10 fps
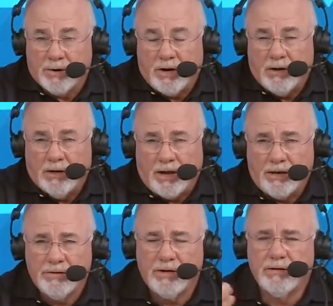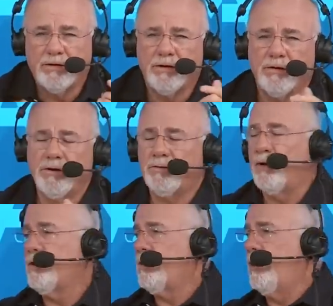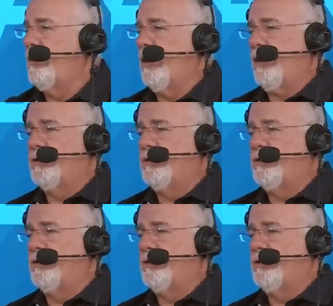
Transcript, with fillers: calling. Really not. That's right. why you're calling.